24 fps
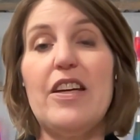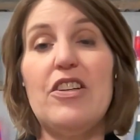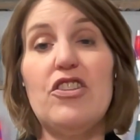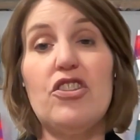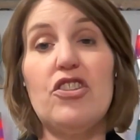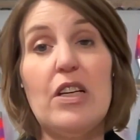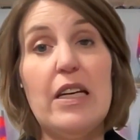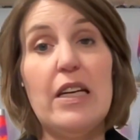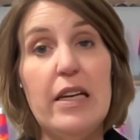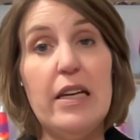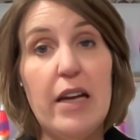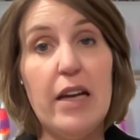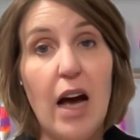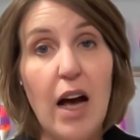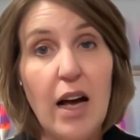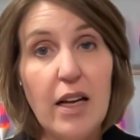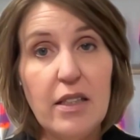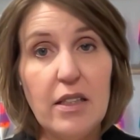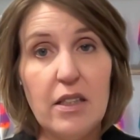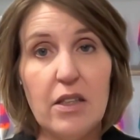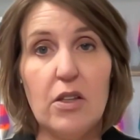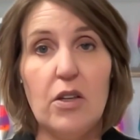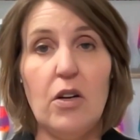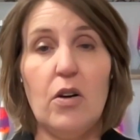should
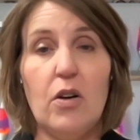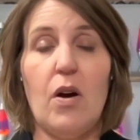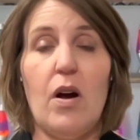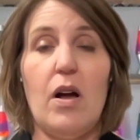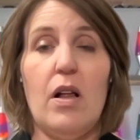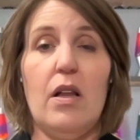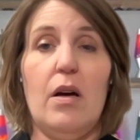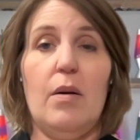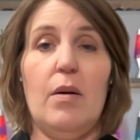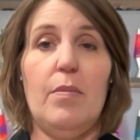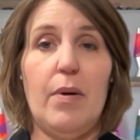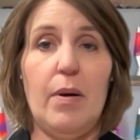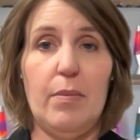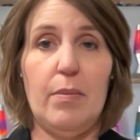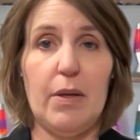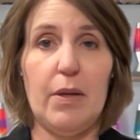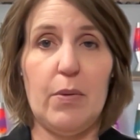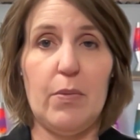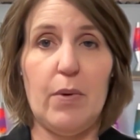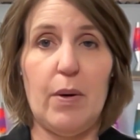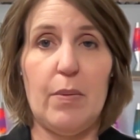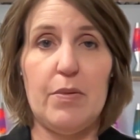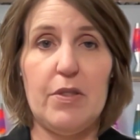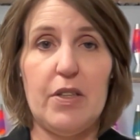not crawl a
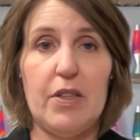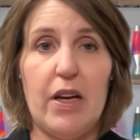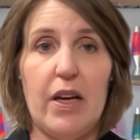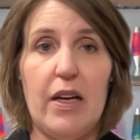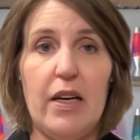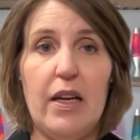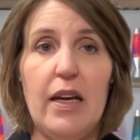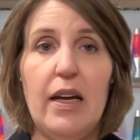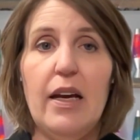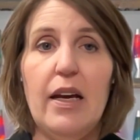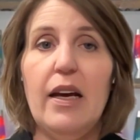public website,